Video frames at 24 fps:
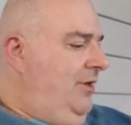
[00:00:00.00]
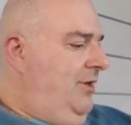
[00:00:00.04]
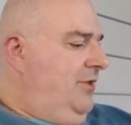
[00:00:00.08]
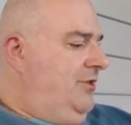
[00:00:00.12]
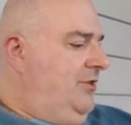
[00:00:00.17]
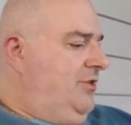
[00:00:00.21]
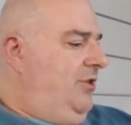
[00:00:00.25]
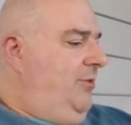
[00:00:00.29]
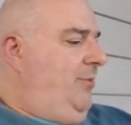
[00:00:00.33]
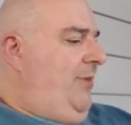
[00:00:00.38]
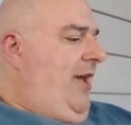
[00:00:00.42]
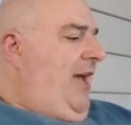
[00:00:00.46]

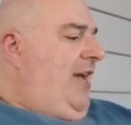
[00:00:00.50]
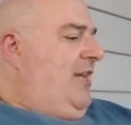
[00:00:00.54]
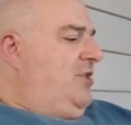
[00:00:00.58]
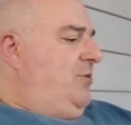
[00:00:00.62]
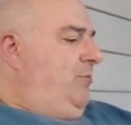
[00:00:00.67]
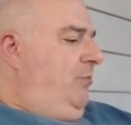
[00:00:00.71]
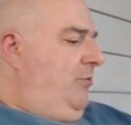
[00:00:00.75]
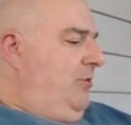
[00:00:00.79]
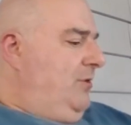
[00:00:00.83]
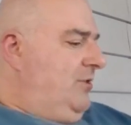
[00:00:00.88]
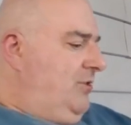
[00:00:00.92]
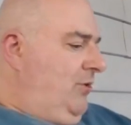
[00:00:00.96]
Some
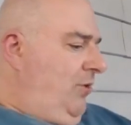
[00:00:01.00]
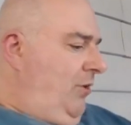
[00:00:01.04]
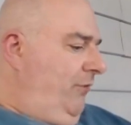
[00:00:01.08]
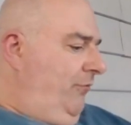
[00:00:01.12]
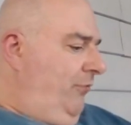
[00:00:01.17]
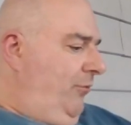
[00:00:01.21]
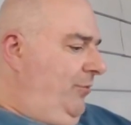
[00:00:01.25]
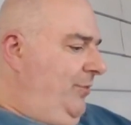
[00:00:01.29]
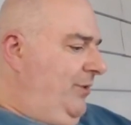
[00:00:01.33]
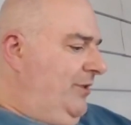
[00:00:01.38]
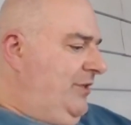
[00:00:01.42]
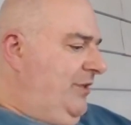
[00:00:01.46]
aspirants
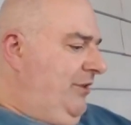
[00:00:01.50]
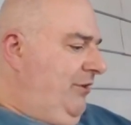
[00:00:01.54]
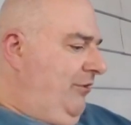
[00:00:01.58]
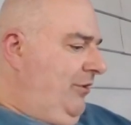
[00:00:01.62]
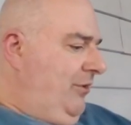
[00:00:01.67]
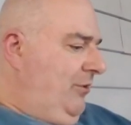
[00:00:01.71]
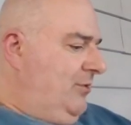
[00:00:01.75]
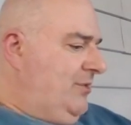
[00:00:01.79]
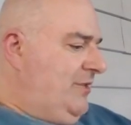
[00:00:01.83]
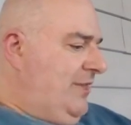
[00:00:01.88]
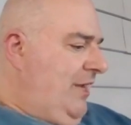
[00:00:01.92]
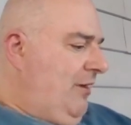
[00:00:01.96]
offer
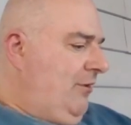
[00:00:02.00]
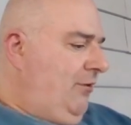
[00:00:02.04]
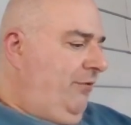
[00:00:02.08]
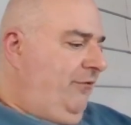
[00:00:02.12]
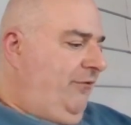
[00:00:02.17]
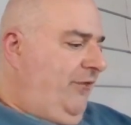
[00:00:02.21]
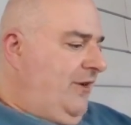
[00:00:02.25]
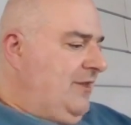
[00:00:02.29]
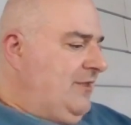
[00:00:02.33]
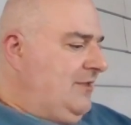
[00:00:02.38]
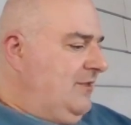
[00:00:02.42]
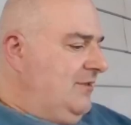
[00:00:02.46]
material
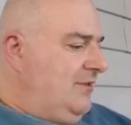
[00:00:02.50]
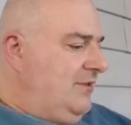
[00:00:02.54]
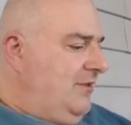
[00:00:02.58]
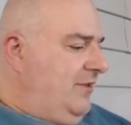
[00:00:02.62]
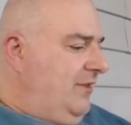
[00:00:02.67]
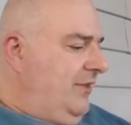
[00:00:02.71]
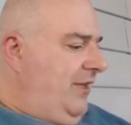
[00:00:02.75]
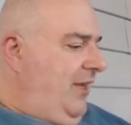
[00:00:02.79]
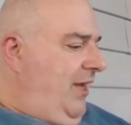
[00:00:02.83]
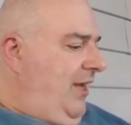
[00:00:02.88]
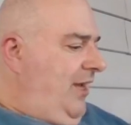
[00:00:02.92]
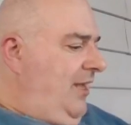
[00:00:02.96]
sacrifices to the
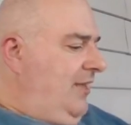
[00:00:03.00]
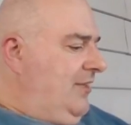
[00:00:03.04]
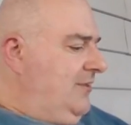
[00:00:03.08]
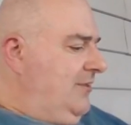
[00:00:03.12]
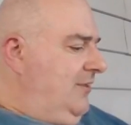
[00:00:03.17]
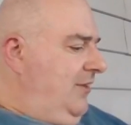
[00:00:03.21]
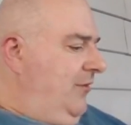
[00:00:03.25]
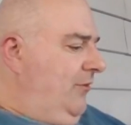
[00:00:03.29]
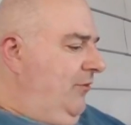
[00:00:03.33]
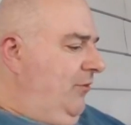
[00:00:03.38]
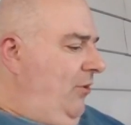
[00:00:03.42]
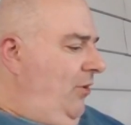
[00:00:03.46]
gods,
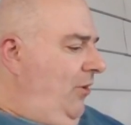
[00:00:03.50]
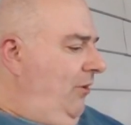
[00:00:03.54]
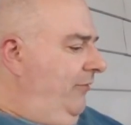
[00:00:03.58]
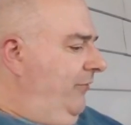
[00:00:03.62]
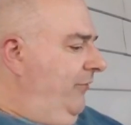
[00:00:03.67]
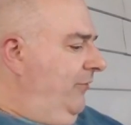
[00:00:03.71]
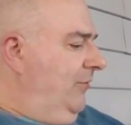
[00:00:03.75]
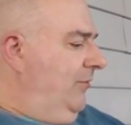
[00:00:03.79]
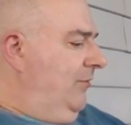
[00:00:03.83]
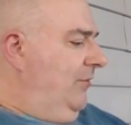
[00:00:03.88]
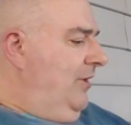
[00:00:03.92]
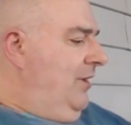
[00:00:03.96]
others
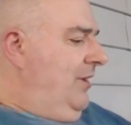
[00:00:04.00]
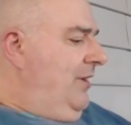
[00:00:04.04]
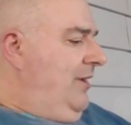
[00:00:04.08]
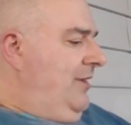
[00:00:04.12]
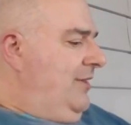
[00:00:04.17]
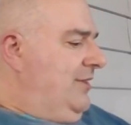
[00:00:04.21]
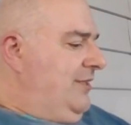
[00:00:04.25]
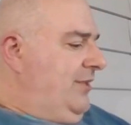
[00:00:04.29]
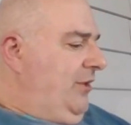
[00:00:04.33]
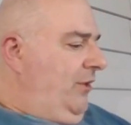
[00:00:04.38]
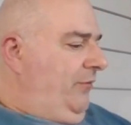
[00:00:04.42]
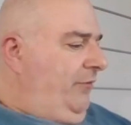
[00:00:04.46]
offer
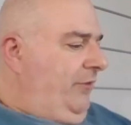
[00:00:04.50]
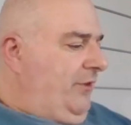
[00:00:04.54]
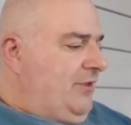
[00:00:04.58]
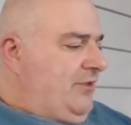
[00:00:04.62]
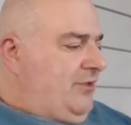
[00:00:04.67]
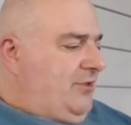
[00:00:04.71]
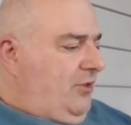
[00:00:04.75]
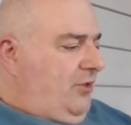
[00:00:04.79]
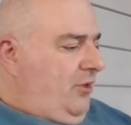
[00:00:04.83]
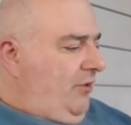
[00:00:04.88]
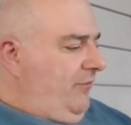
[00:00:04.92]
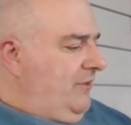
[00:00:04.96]
selfless
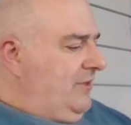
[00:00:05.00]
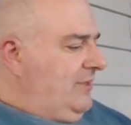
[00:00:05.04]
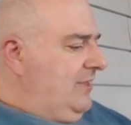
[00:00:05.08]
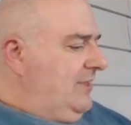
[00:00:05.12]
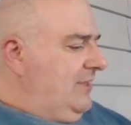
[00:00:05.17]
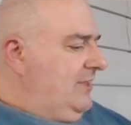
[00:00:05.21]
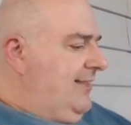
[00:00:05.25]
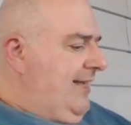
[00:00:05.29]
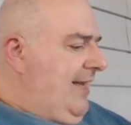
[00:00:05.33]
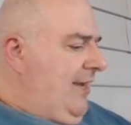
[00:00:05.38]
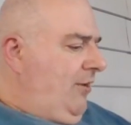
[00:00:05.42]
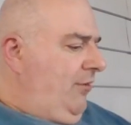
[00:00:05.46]
service
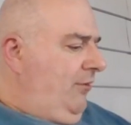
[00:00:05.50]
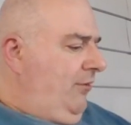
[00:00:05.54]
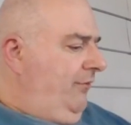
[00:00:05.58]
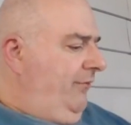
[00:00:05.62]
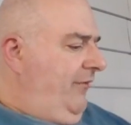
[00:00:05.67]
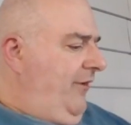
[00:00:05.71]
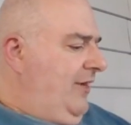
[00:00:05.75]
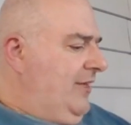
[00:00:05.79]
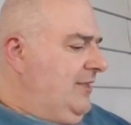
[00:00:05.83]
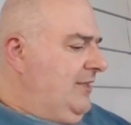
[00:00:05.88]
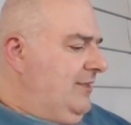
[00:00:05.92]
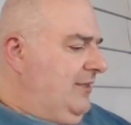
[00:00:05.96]
as
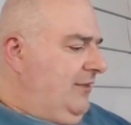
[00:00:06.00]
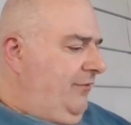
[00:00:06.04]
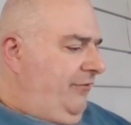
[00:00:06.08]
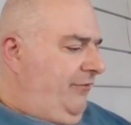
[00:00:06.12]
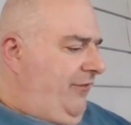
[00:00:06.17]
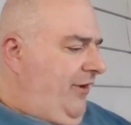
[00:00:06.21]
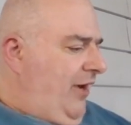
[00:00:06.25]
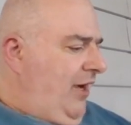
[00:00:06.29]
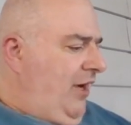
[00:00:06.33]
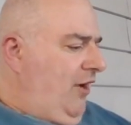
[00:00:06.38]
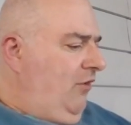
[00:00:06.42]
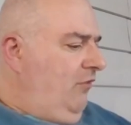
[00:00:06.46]
sacrifice in the
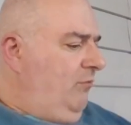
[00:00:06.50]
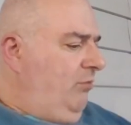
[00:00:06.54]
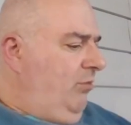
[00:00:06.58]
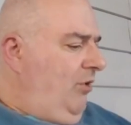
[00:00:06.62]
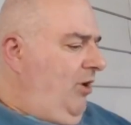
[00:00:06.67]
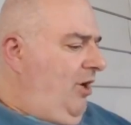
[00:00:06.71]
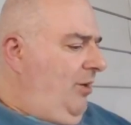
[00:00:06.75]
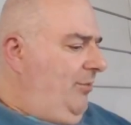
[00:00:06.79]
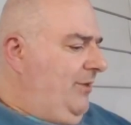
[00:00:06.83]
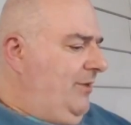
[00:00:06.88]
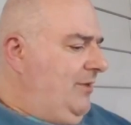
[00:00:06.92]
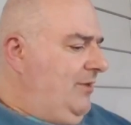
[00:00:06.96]
fire of
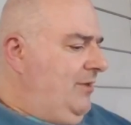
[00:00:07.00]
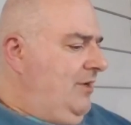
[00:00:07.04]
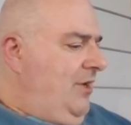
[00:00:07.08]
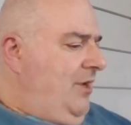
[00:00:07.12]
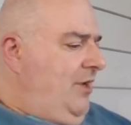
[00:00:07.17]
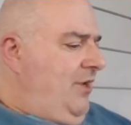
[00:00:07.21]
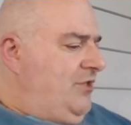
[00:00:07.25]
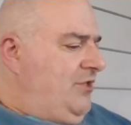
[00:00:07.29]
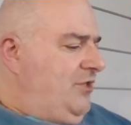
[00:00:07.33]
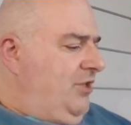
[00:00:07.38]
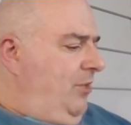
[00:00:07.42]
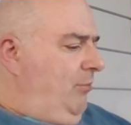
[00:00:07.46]
Brahman.
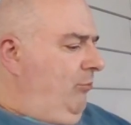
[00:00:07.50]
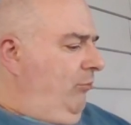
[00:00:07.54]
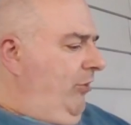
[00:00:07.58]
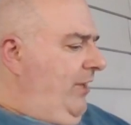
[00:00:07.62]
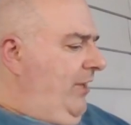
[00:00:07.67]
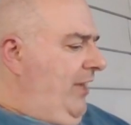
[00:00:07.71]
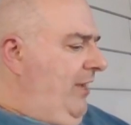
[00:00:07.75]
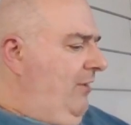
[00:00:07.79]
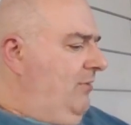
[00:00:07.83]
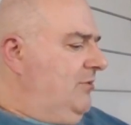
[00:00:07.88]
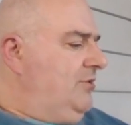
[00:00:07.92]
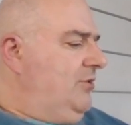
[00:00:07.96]
Some
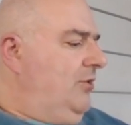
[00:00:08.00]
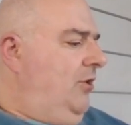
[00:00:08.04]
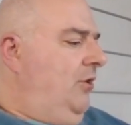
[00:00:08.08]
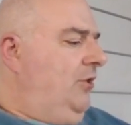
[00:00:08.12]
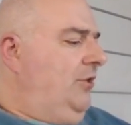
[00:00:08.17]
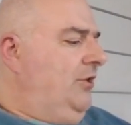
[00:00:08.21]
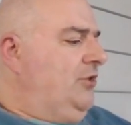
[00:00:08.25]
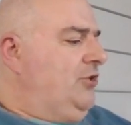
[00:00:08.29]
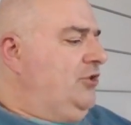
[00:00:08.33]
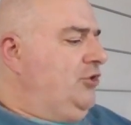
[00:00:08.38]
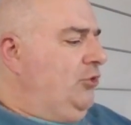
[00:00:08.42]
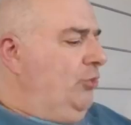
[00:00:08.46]
renounce all
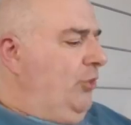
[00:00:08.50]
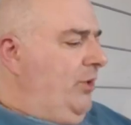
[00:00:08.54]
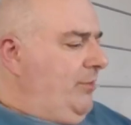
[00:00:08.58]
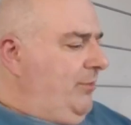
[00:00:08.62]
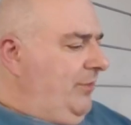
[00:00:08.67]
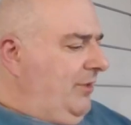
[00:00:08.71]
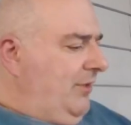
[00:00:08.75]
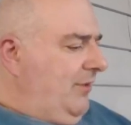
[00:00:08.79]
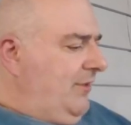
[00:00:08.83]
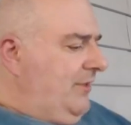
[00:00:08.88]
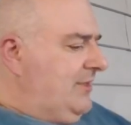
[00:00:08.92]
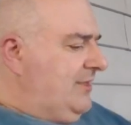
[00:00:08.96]

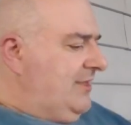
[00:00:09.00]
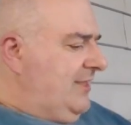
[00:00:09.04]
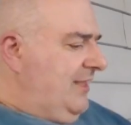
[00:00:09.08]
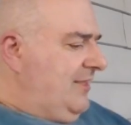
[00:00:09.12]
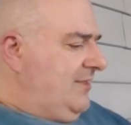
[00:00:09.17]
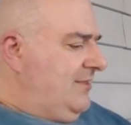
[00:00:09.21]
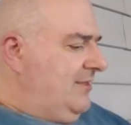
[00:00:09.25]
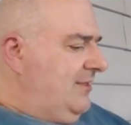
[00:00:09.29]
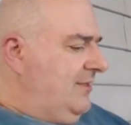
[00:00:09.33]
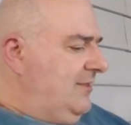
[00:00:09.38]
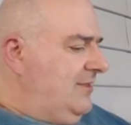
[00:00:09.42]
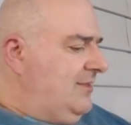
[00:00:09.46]
enjoyment of the
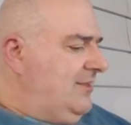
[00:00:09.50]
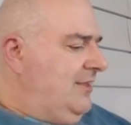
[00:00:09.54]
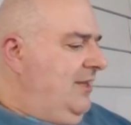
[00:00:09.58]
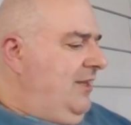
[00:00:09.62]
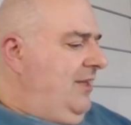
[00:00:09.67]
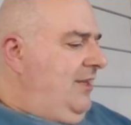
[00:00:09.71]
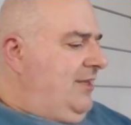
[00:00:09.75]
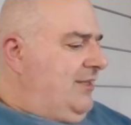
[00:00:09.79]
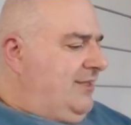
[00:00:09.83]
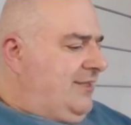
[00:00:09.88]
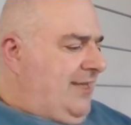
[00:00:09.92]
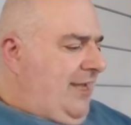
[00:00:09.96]
senses,
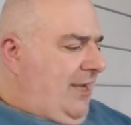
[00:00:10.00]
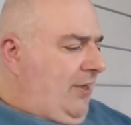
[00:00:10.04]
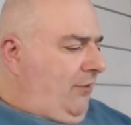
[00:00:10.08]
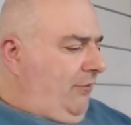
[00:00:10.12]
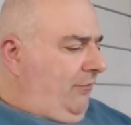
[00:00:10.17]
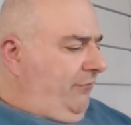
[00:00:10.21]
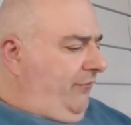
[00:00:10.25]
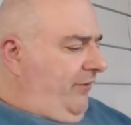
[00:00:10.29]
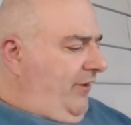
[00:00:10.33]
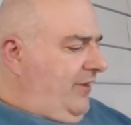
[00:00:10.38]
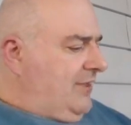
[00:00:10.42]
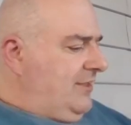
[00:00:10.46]

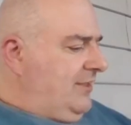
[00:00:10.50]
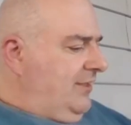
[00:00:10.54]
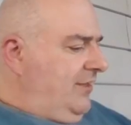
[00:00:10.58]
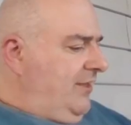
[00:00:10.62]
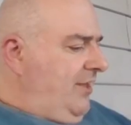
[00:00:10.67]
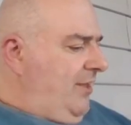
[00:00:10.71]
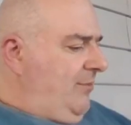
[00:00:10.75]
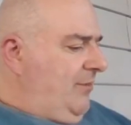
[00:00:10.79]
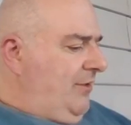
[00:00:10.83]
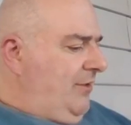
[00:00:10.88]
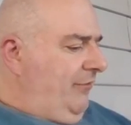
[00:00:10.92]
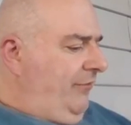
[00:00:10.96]
sacrificing
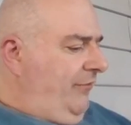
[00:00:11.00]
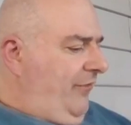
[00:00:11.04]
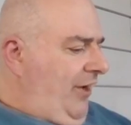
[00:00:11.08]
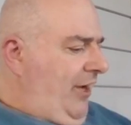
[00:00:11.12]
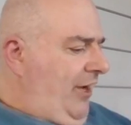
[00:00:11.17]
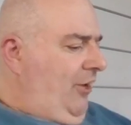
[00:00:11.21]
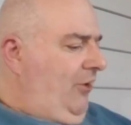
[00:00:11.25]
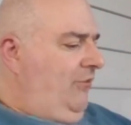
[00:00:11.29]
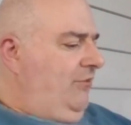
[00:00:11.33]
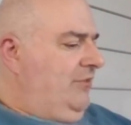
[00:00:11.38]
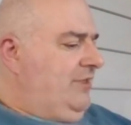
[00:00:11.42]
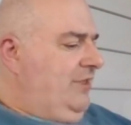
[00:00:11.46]
them in the
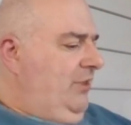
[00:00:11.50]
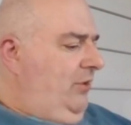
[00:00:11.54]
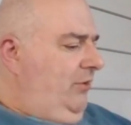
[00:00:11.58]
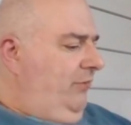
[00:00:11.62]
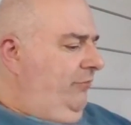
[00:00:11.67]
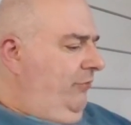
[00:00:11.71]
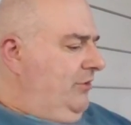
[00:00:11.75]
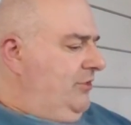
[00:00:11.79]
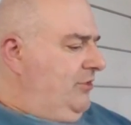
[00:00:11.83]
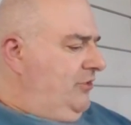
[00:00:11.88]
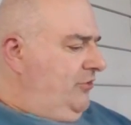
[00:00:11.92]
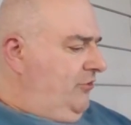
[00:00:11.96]
fire
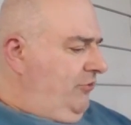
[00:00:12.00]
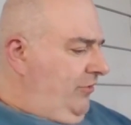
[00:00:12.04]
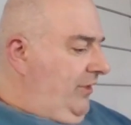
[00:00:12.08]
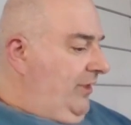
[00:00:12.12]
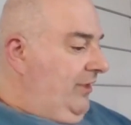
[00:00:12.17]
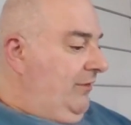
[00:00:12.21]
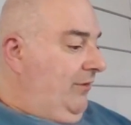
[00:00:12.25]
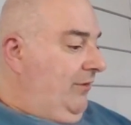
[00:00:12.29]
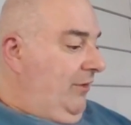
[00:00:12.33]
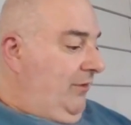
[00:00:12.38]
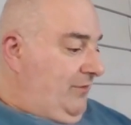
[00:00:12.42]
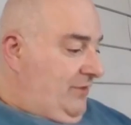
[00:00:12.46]

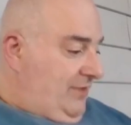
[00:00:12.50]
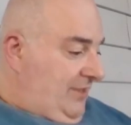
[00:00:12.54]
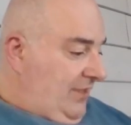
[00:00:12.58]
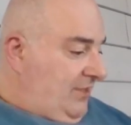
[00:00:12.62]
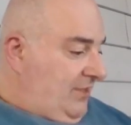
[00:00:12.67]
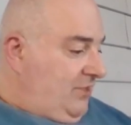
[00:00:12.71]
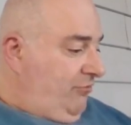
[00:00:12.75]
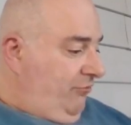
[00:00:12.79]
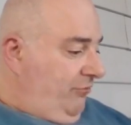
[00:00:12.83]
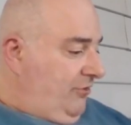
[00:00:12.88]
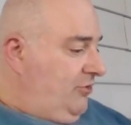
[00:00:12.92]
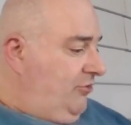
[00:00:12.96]
of
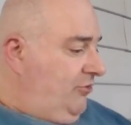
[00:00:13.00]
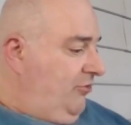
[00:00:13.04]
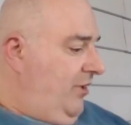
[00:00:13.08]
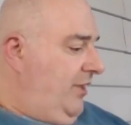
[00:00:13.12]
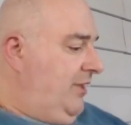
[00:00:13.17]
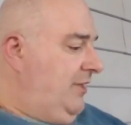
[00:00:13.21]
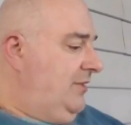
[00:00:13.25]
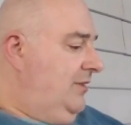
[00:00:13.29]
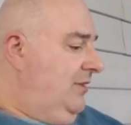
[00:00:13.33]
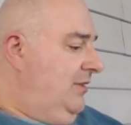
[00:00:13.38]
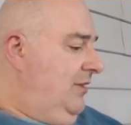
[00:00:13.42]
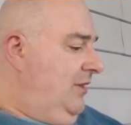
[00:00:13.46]
sense
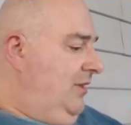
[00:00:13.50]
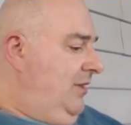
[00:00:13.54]
restraint.